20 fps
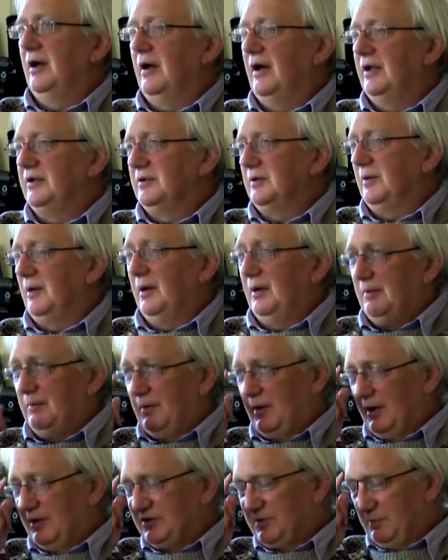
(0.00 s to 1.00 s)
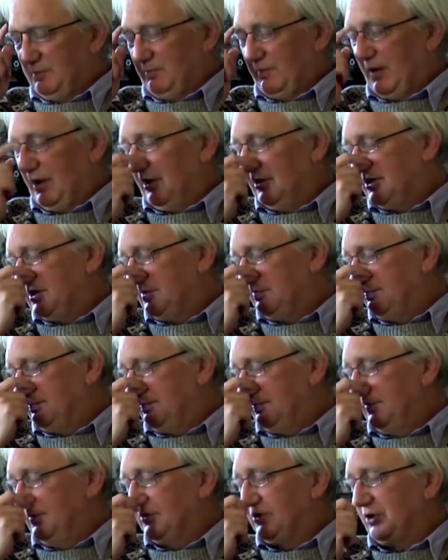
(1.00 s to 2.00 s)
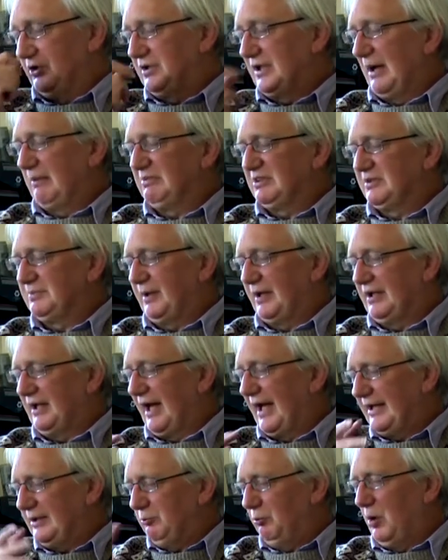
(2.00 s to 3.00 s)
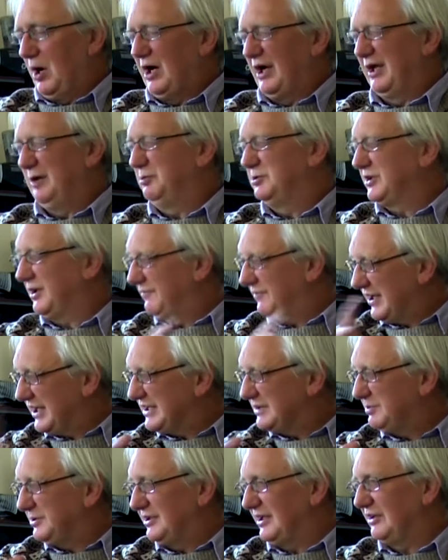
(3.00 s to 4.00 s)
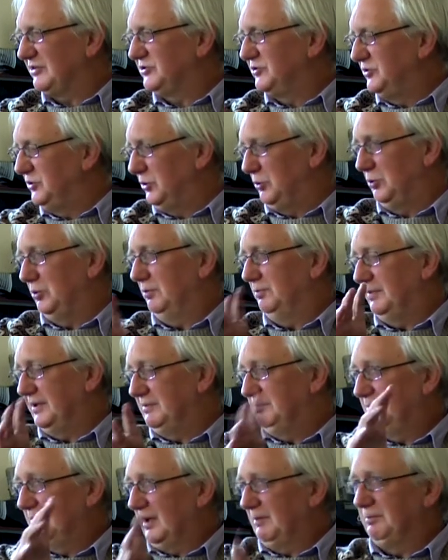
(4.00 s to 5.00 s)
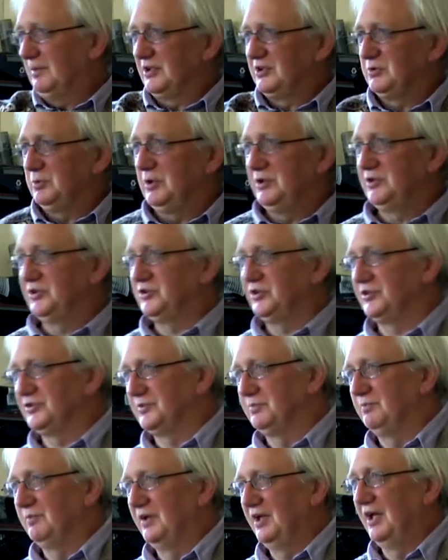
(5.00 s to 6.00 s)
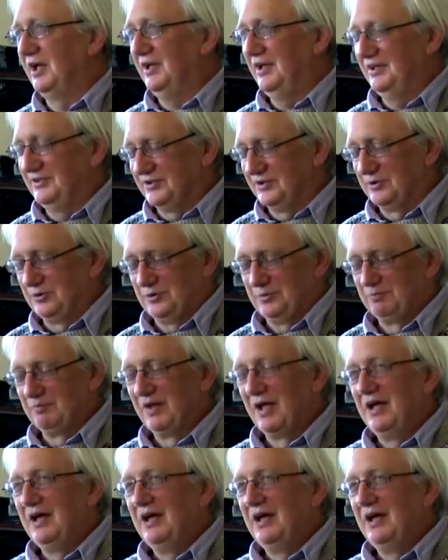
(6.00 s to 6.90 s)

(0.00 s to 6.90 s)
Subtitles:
and her surname spelled N-Y, which I think is pronounced New, but my Swedish isn't good.